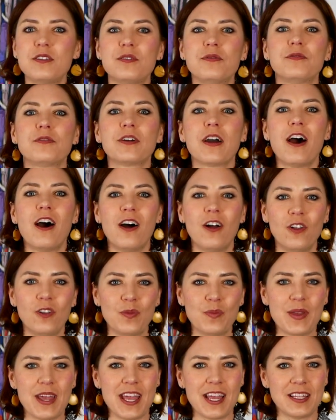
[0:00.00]
of
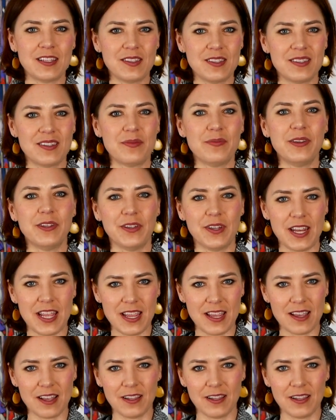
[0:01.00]
calm and stability,